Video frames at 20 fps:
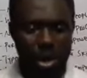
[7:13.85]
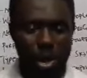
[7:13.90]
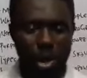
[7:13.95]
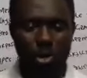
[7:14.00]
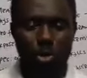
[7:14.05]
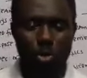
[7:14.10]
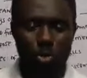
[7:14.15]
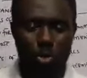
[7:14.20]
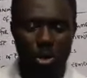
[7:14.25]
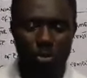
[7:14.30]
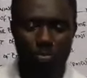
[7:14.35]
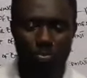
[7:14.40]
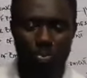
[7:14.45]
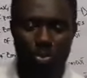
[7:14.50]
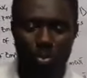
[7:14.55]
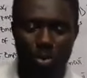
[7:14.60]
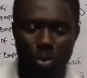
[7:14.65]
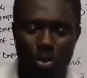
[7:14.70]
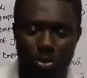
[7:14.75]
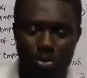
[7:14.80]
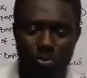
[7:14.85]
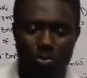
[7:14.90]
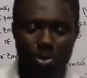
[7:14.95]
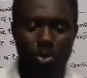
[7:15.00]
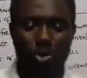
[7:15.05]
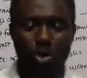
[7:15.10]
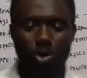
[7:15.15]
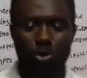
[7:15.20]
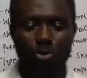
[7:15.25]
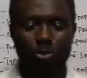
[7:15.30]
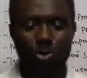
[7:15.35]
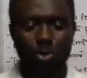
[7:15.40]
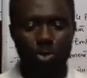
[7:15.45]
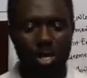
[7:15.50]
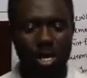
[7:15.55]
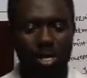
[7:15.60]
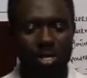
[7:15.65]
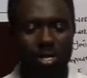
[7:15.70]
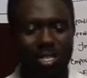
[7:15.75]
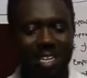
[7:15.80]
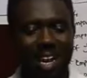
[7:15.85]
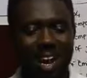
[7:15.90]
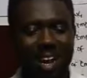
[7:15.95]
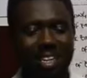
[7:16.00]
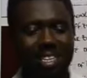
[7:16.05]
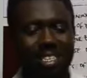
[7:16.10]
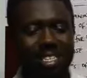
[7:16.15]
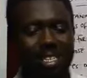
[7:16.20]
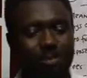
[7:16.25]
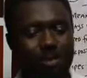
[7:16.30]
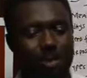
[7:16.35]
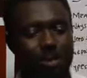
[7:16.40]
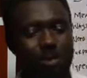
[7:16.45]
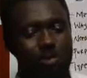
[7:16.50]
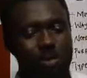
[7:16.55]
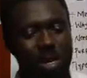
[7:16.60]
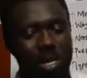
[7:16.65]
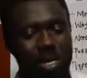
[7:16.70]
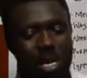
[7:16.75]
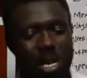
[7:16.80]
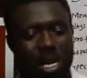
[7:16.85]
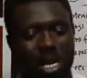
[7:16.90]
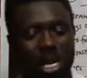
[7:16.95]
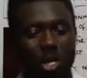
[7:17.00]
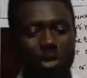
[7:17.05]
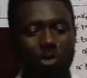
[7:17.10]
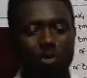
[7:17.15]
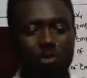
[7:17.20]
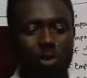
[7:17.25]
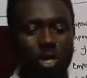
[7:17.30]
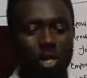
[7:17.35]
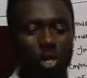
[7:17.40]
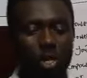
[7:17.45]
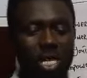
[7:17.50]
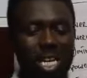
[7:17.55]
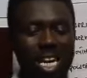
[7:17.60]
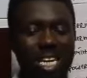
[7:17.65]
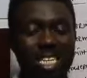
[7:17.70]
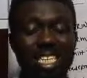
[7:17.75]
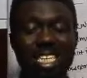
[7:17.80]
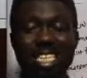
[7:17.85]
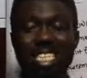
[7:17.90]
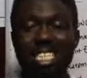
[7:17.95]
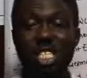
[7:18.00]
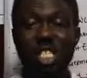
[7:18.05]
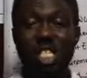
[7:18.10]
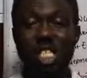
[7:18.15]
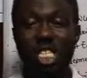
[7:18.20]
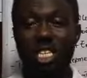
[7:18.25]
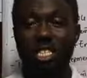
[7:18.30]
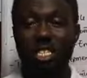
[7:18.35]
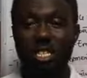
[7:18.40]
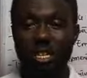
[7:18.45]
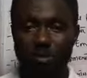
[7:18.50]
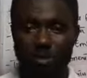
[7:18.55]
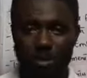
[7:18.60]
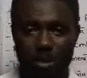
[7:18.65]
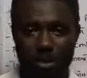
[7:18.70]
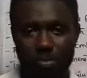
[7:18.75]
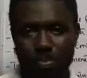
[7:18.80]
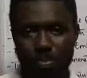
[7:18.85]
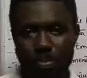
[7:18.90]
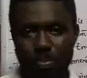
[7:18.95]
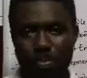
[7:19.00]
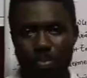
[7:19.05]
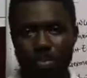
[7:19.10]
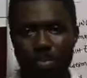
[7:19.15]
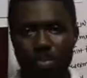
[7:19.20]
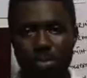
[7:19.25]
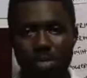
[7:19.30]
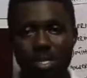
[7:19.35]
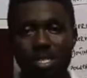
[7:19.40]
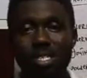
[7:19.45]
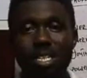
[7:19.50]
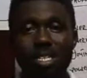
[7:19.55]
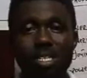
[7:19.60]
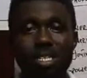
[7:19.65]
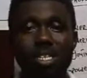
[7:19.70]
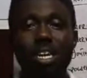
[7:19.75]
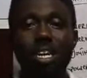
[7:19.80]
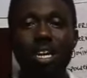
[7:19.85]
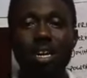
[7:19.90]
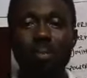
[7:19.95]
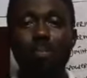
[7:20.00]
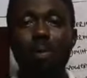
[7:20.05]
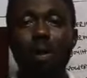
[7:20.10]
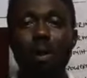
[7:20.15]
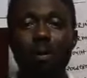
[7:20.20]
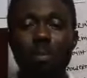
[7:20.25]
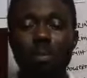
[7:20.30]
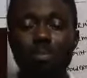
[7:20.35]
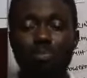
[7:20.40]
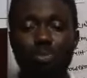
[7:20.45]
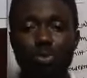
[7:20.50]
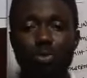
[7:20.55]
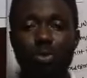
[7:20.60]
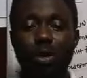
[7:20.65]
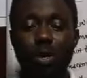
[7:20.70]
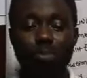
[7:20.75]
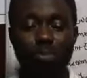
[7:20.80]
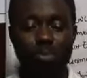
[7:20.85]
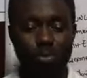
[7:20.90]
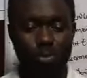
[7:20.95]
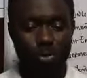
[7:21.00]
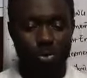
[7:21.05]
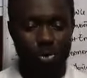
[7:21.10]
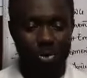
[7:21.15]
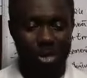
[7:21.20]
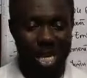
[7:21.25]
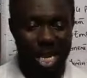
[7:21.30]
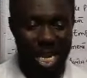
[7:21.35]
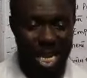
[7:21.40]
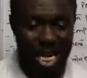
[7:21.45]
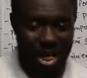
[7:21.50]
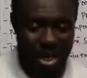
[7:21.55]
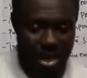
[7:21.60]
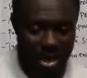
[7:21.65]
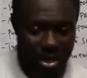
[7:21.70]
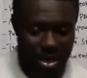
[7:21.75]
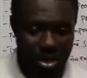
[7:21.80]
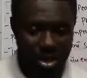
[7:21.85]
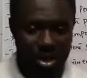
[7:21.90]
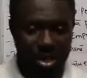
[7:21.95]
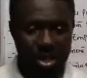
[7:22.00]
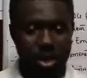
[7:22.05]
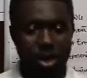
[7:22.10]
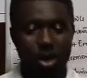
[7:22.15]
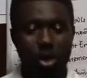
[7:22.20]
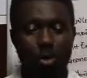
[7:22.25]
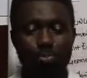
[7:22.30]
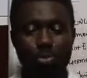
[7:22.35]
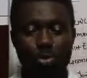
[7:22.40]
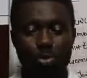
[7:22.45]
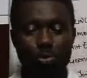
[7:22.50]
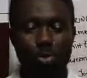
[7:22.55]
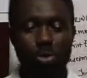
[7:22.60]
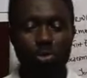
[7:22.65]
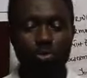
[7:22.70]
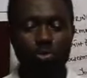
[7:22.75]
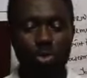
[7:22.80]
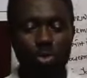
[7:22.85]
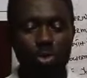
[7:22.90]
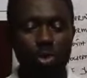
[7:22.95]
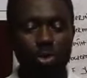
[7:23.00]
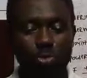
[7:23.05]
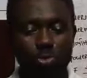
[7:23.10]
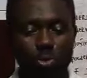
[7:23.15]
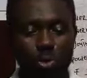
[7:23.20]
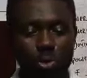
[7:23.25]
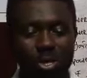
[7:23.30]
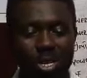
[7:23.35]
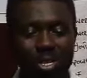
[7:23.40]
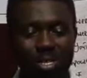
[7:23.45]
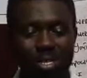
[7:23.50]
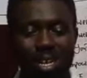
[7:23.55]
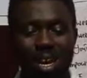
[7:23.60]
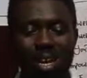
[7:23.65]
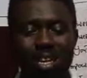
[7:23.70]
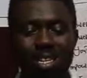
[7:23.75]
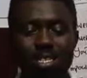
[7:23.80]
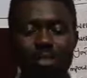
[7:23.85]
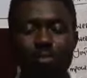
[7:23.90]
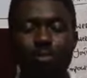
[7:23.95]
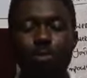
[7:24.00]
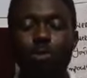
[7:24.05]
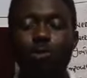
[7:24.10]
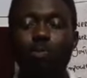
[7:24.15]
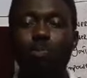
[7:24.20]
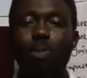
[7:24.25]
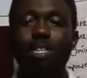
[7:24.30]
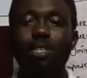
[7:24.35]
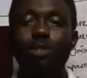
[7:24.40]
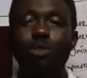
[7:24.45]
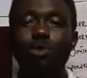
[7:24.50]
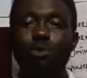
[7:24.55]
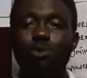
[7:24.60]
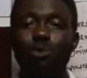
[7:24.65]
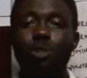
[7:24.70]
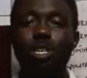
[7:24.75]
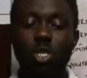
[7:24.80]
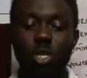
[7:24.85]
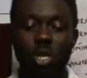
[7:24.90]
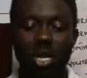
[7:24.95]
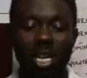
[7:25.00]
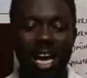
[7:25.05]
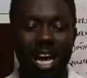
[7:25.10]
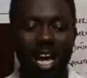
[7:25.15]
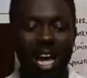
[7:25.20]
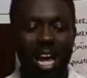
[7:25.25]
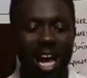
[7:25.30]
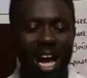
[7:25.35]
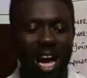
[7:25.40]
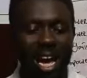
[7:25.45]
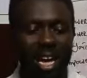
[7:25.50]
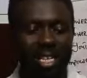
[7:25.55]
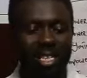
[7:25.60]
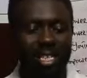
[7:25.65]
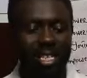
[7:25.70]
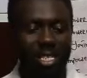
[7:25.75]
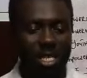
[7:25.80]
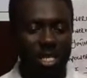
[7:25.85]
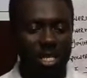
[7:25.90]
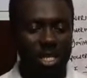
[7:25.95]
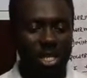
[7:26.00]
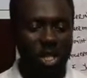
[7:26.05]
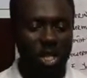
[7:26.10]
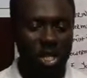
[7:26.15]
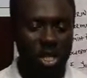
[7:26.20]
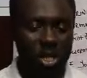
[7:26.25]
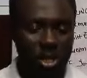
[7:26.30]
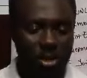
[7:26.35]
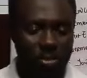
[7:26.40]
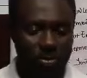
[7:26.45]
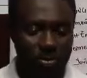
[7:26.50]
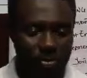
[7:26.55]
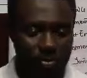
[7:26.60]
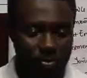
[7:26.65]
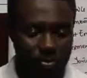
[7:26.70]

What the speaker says: Also, it promotes resourcefulness, talent development, innovation, and initiatives. This empowerment program create or promote resourcefulness, talent development, innovation, and initiative.